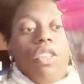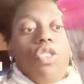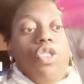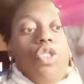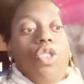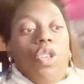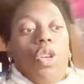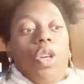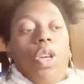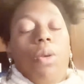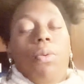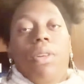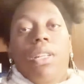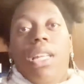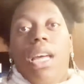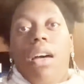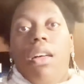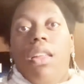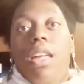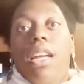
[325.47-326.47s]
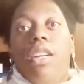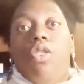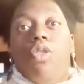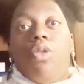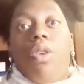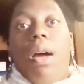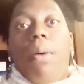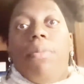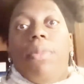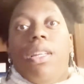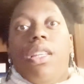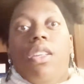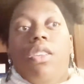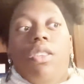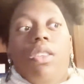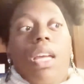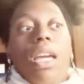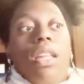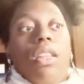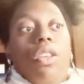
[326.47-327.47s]
show you without like dropping
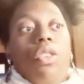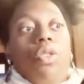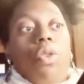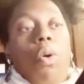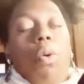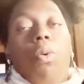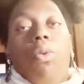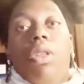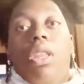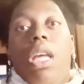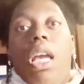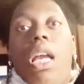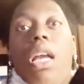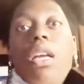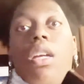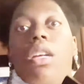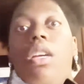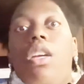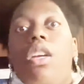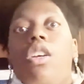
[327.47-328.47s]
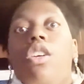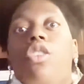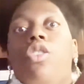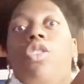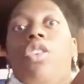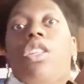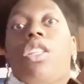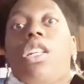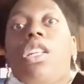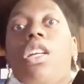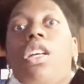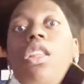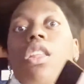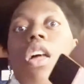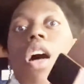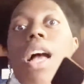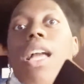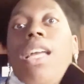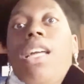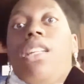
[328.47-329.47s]
like this whole thing. So it's gonna
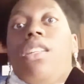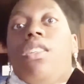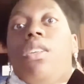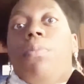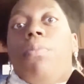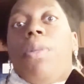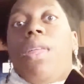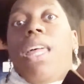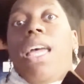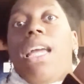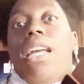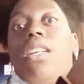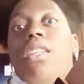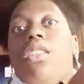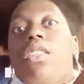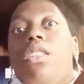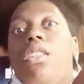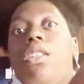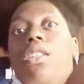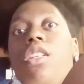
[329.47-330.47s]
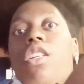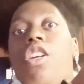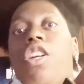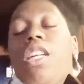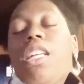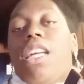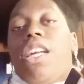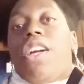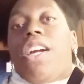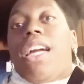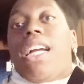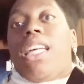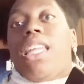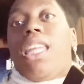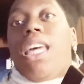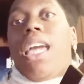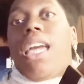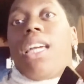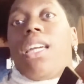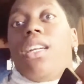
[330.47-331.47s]
lock into place. You're gonna hear it
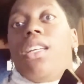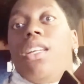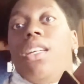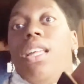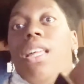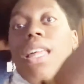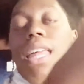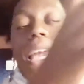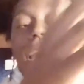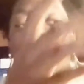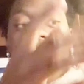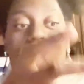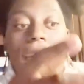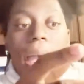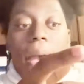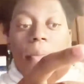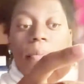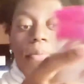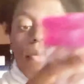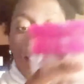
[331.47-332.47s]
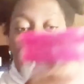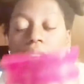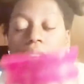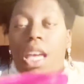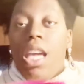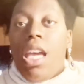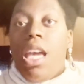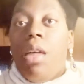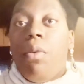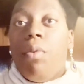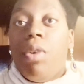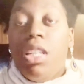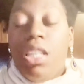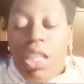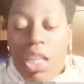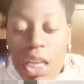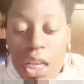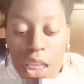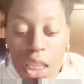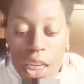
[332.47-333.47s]
click like that. And once
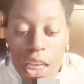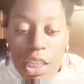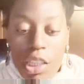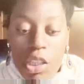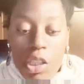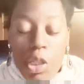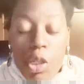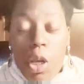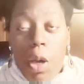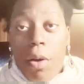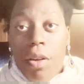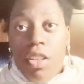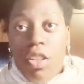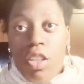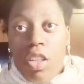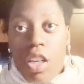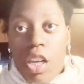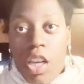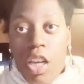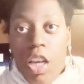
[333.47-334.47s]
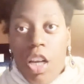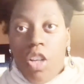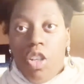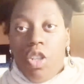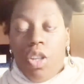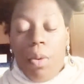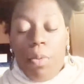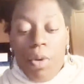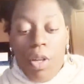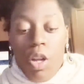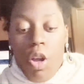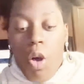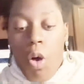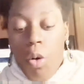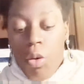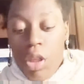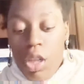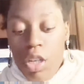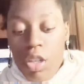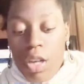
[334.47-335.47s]
it clicks, you know it's secure. So I'm gonna
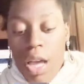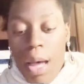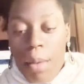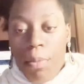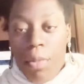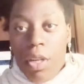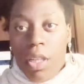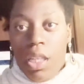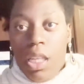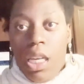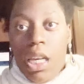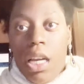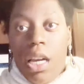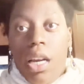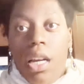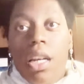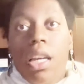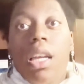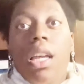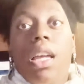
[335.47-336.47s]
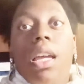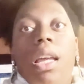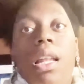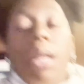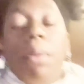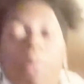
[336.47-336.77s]
hold the top on here and